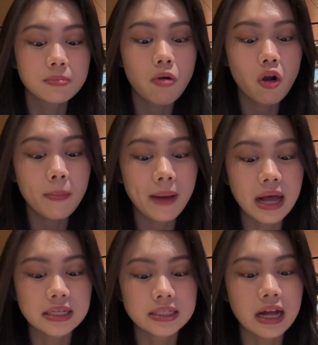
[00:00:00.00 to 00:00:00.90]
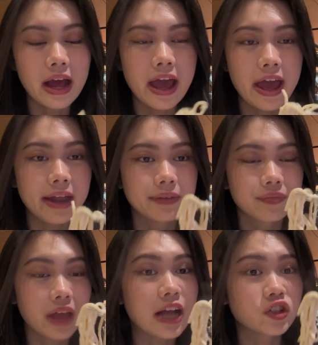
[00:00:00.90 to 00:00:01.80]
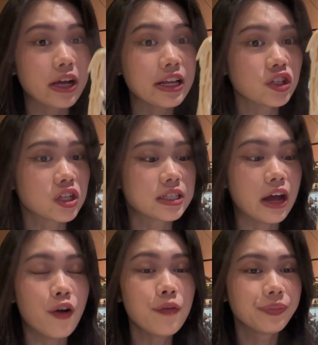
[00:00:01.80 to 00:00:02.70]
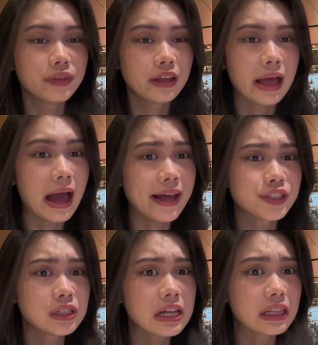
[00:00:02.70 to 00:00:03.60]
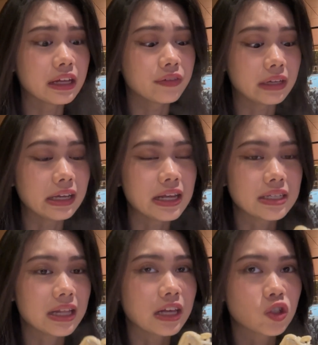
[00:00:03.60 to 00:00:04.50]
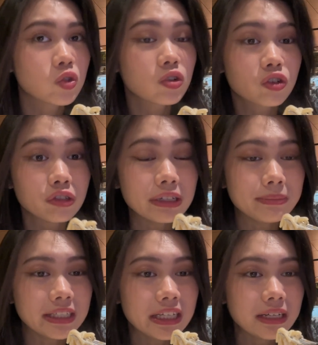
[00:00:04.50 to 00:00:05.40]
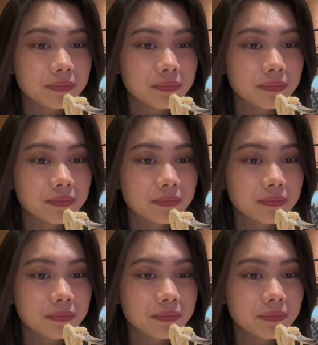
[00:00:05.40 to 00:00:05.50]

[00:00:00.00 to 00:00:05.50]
More pasta, and I tried it just now. I actually love it. It's like so creamy.